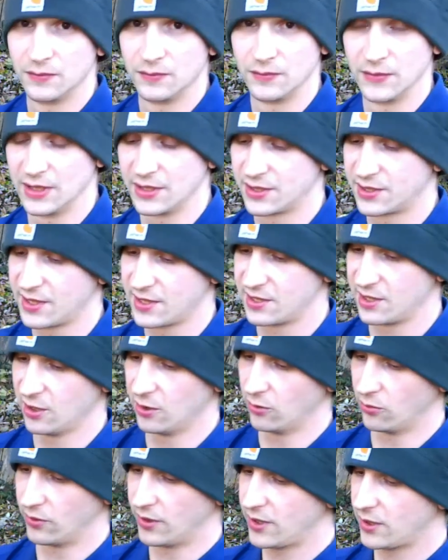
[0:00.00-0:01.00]
This is a
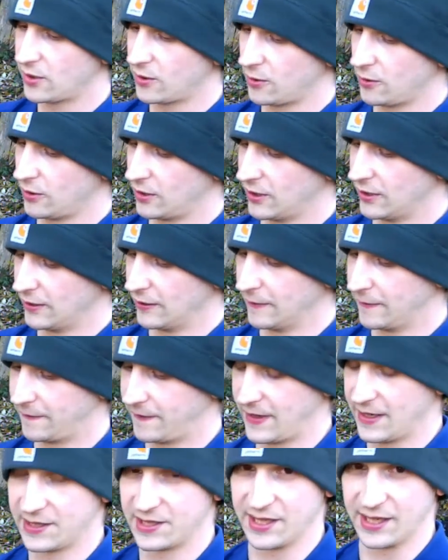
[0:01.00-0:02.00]
real uh,
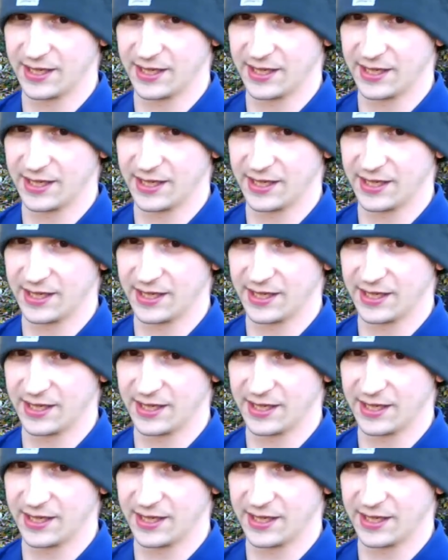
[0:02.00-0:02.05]
fancy